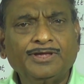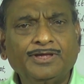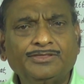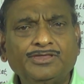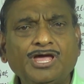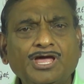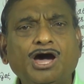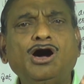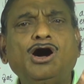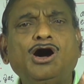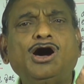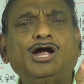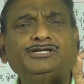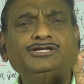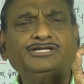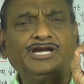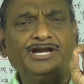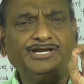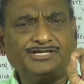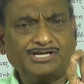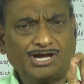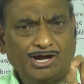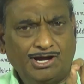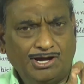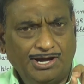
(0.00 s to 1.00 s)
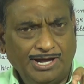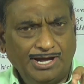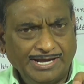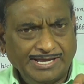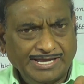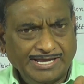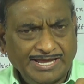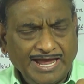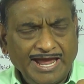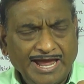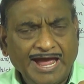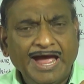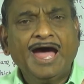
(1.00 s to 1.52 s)
The heart
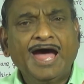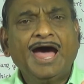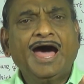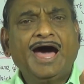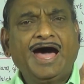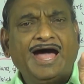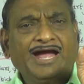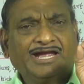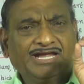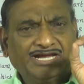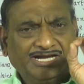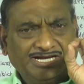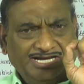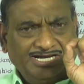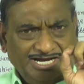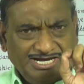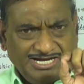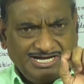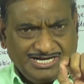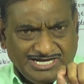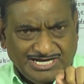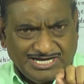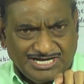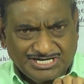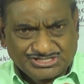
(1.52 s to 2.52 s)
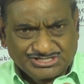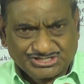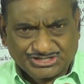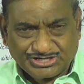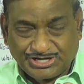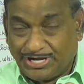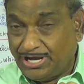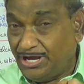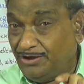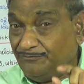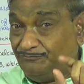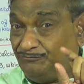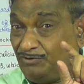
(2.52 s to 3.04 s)
attack occurs
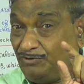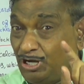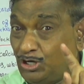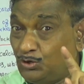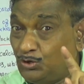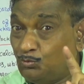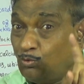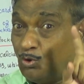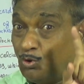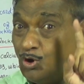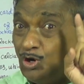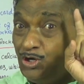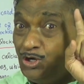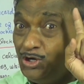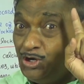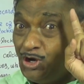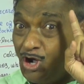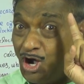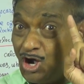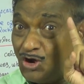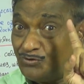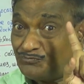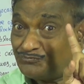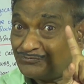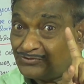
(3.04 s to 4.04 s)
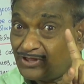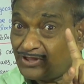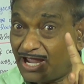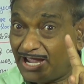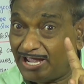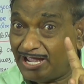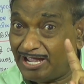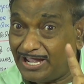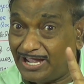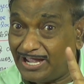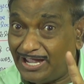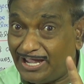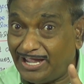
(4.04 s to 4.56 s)
when one of
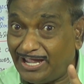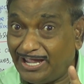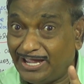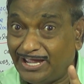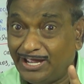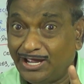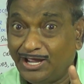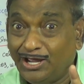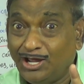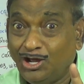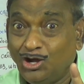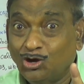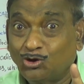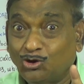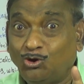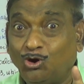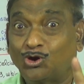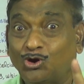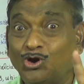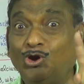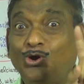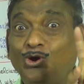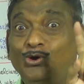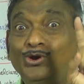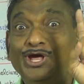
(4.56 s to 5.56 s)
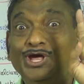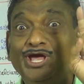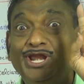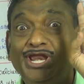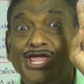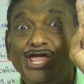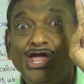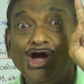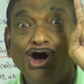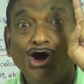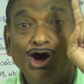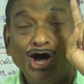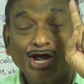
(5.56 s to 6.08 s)
the
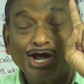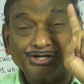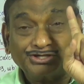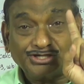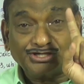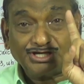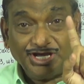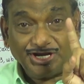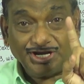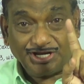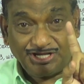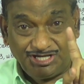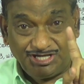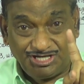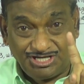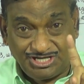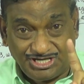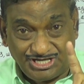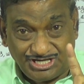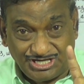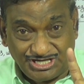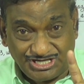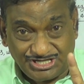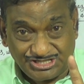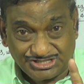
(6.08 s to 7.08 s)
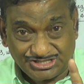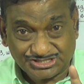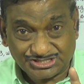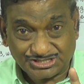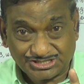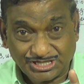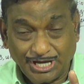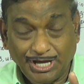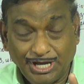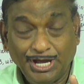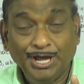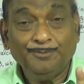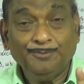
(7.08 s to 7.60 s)
coronary arteries
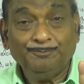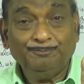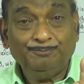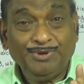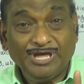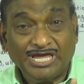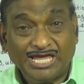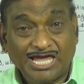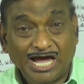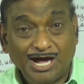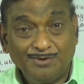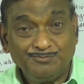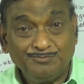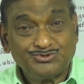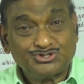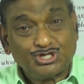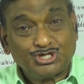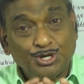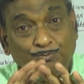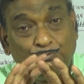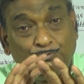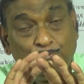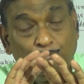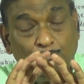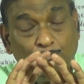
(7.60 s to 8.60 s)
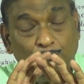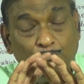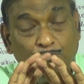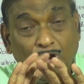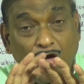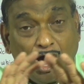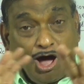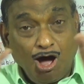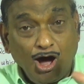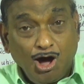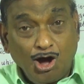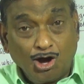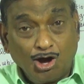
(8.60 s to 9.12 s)
becomes
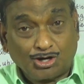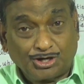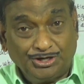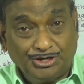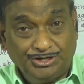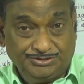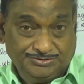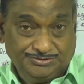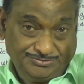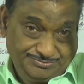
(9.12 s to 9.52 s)
blocked.